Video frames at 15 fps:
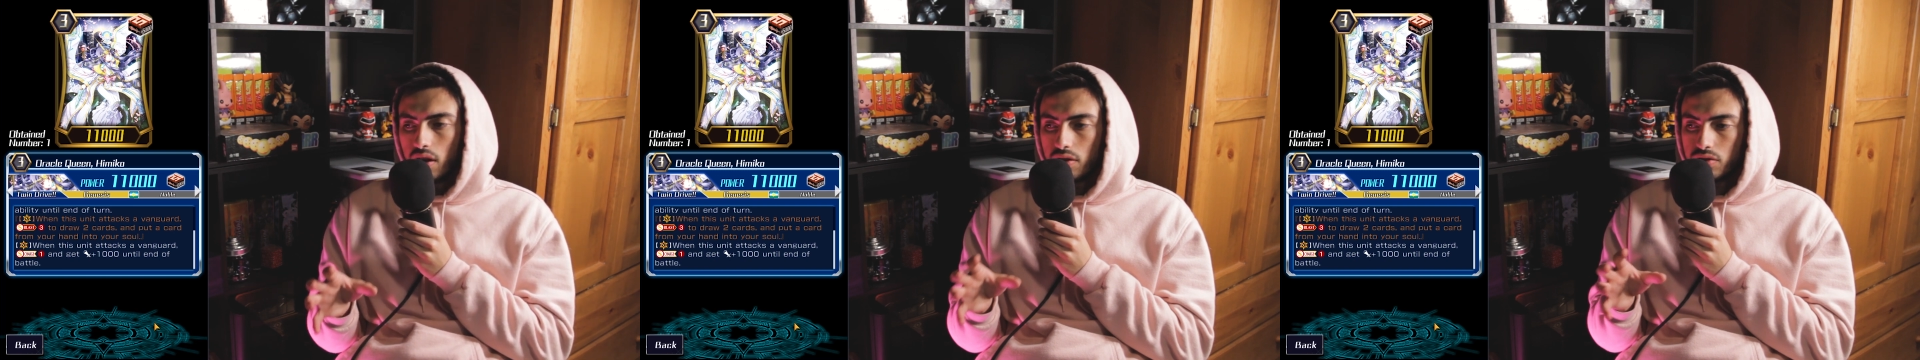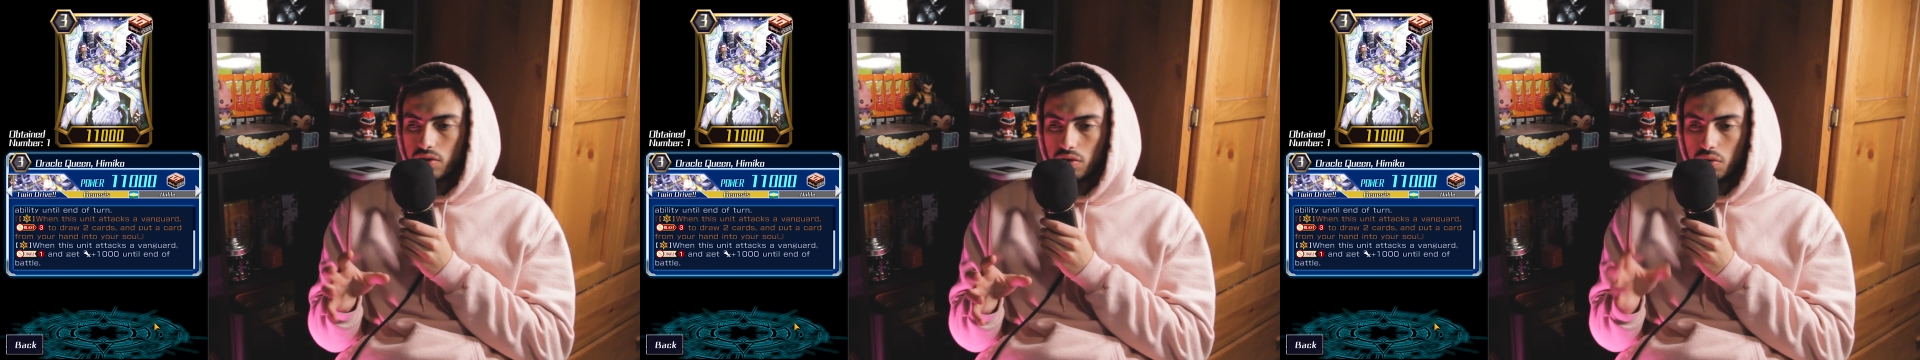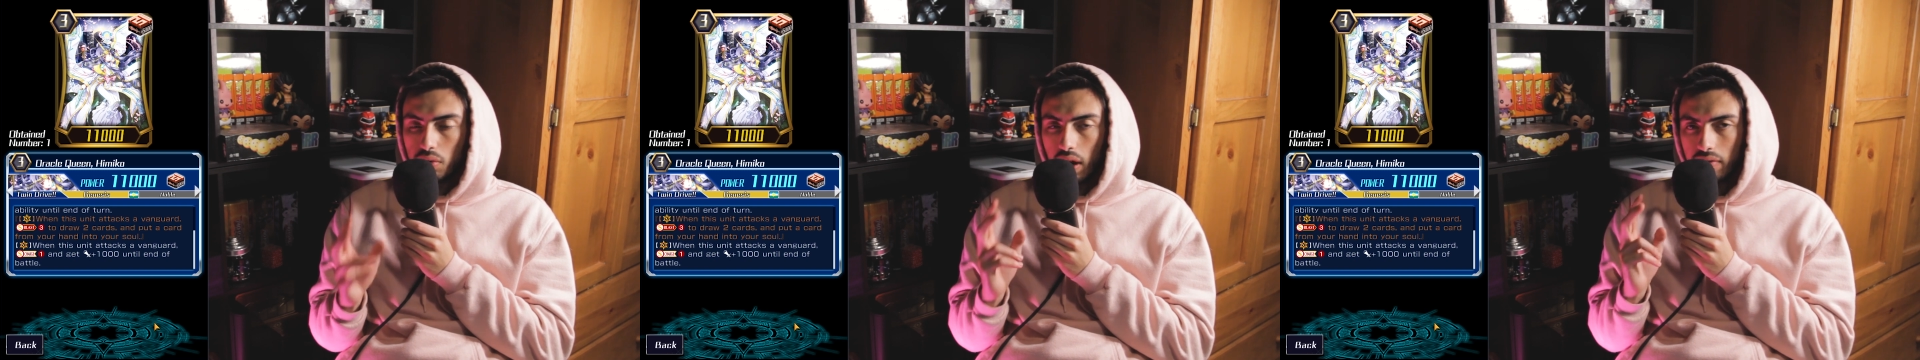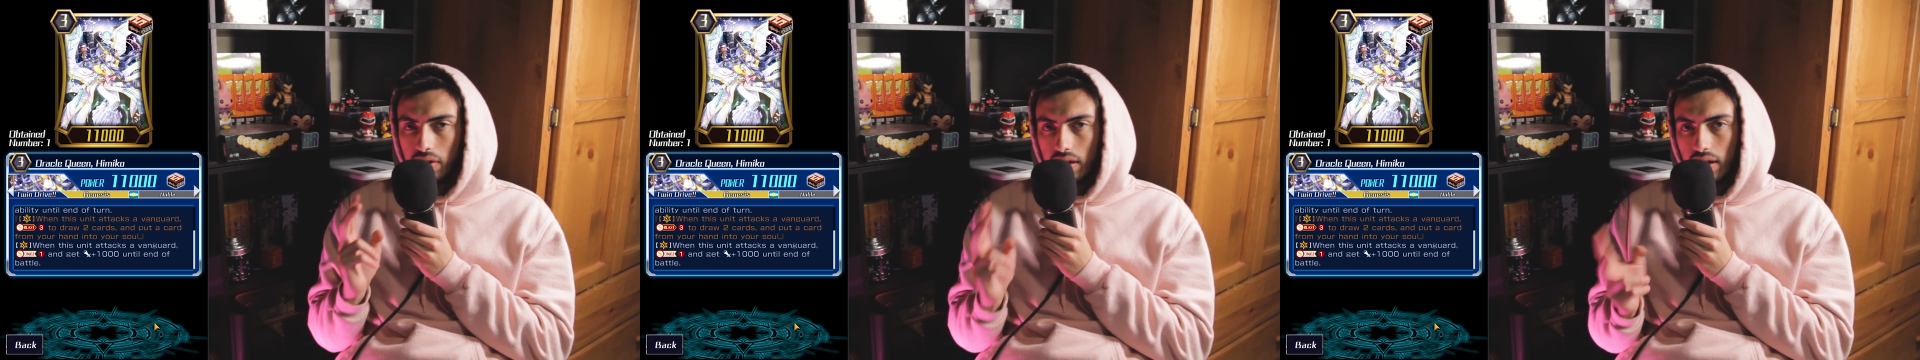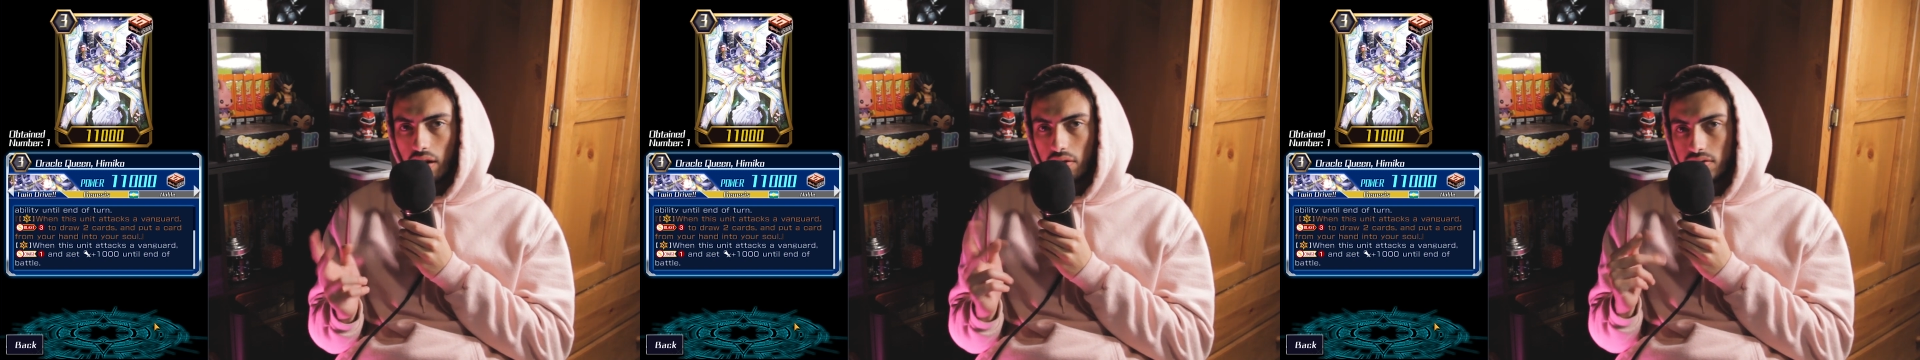So you'll have a
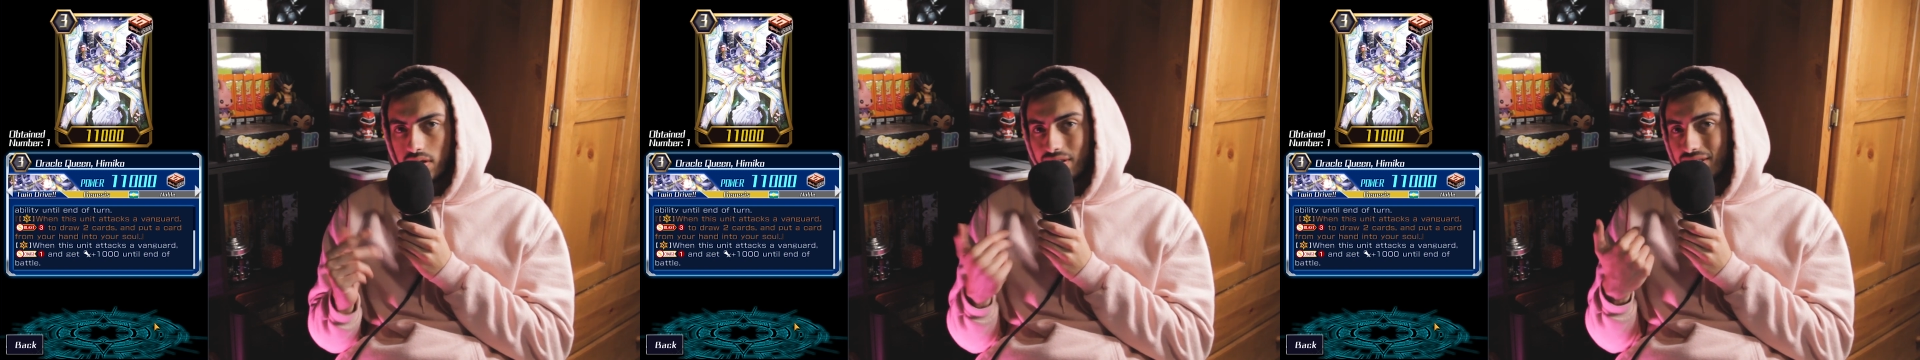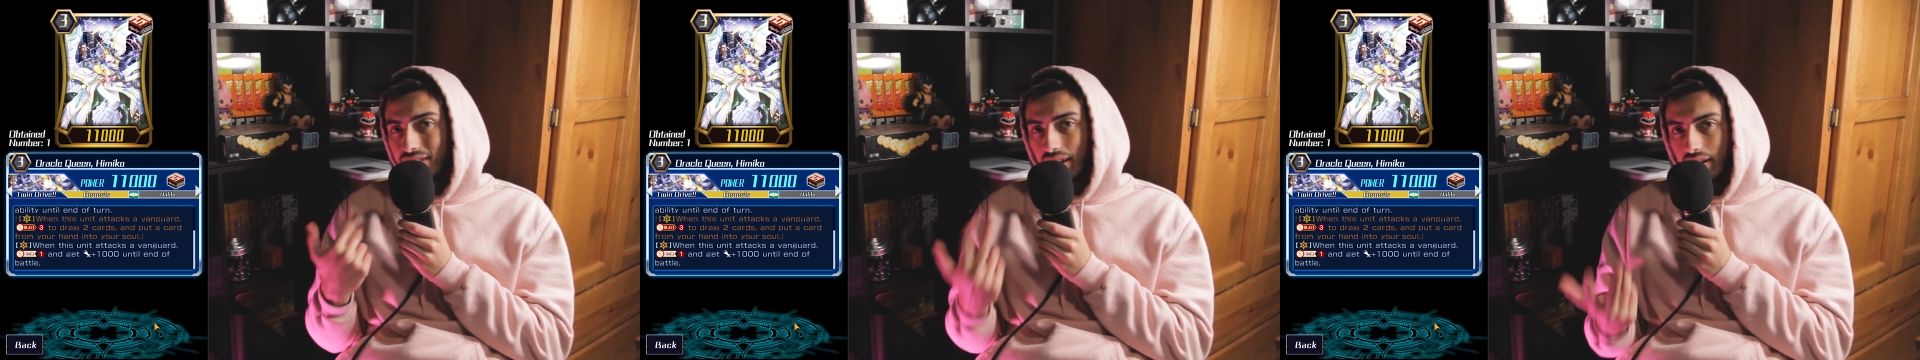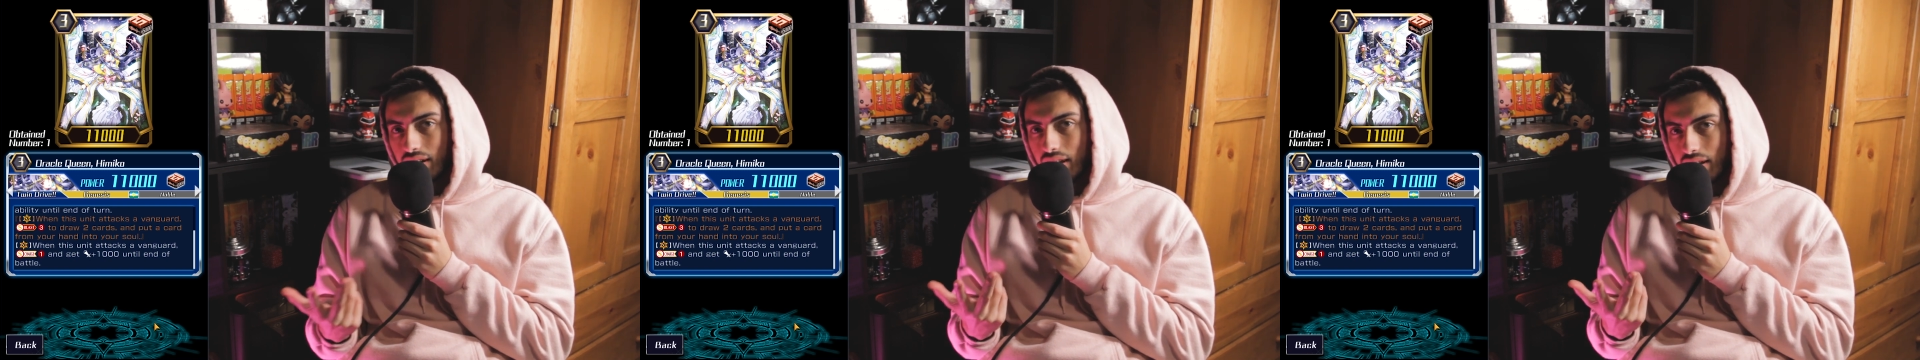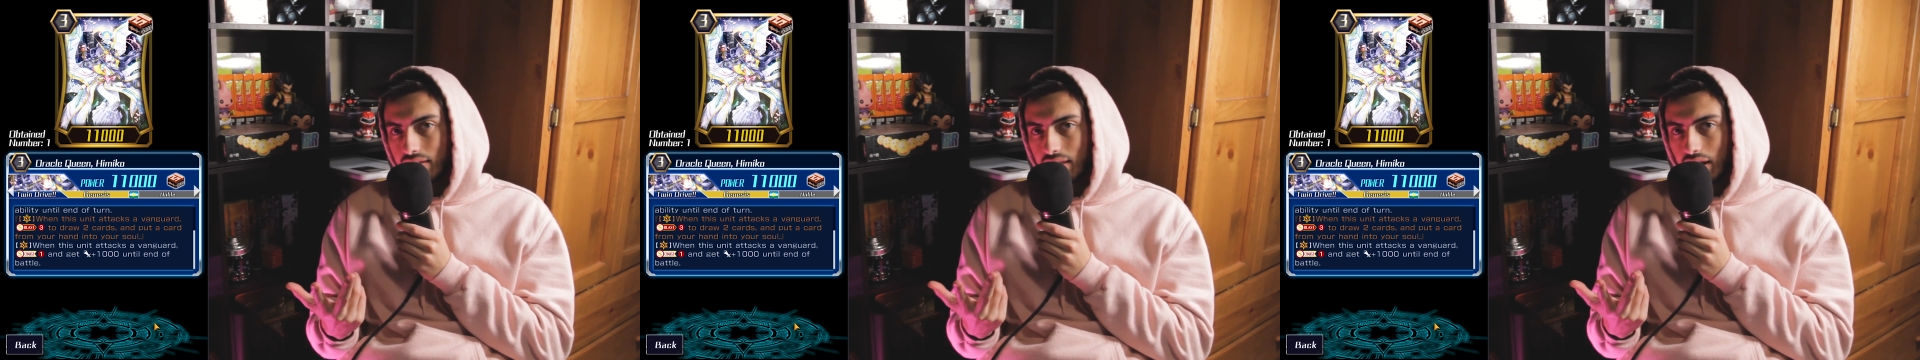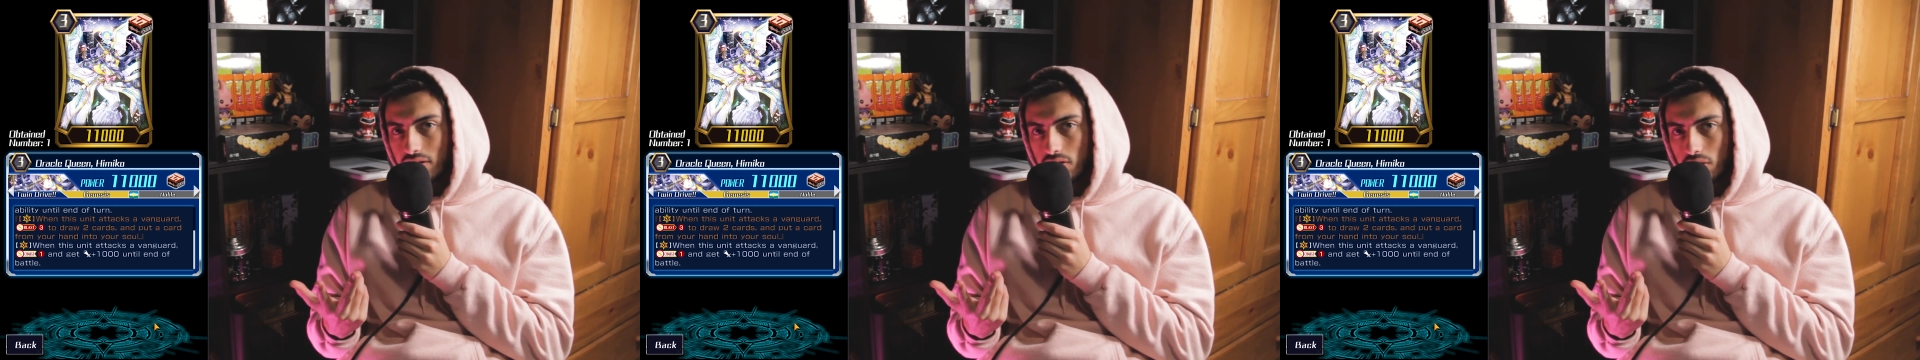guaranteed second hit
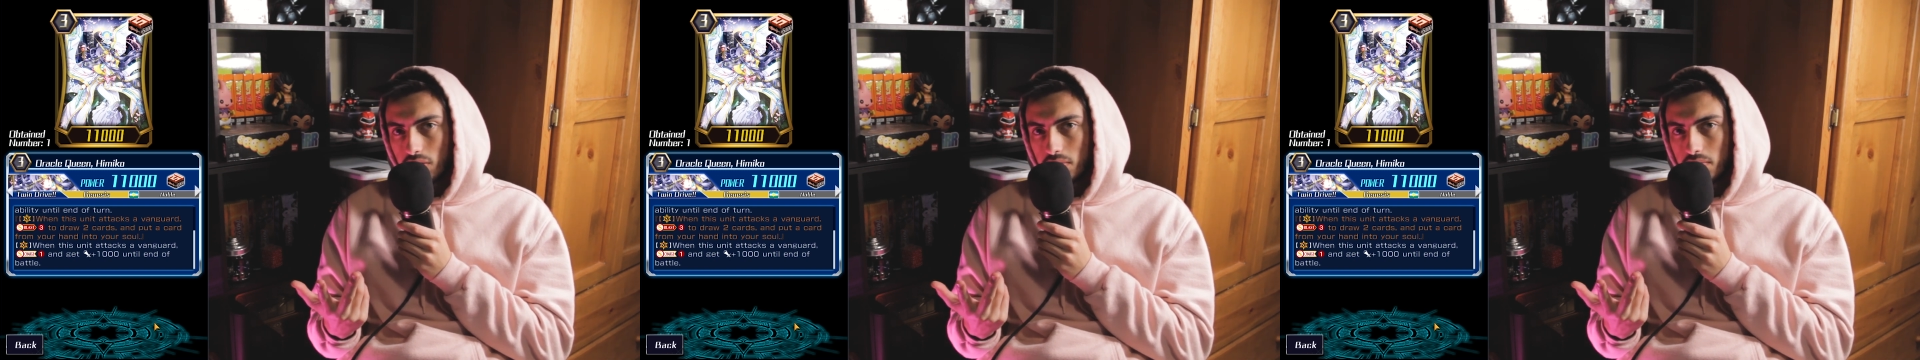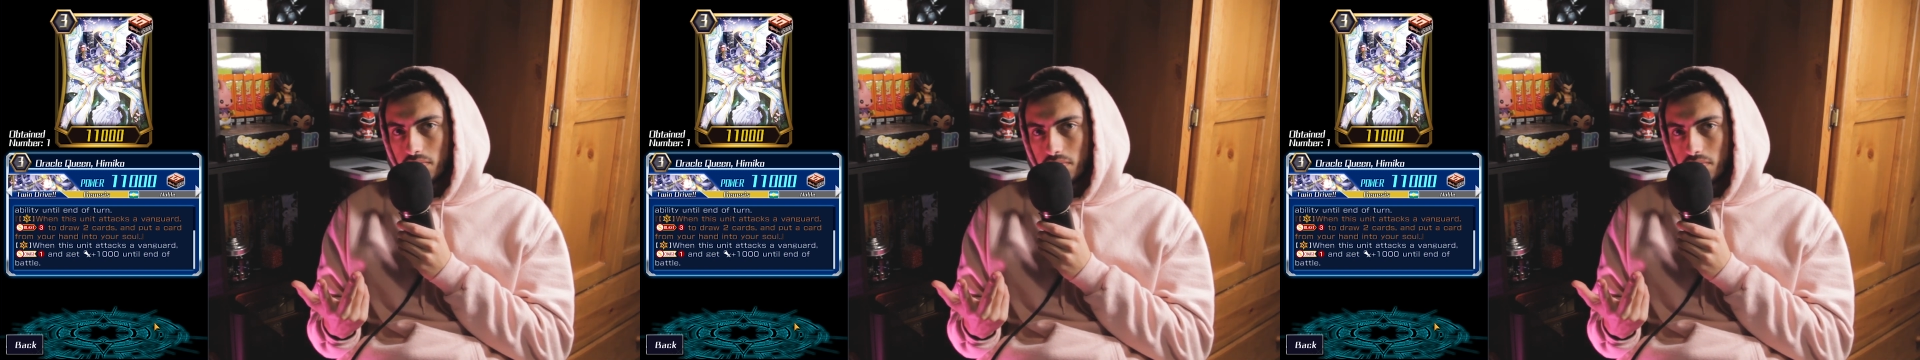that turn.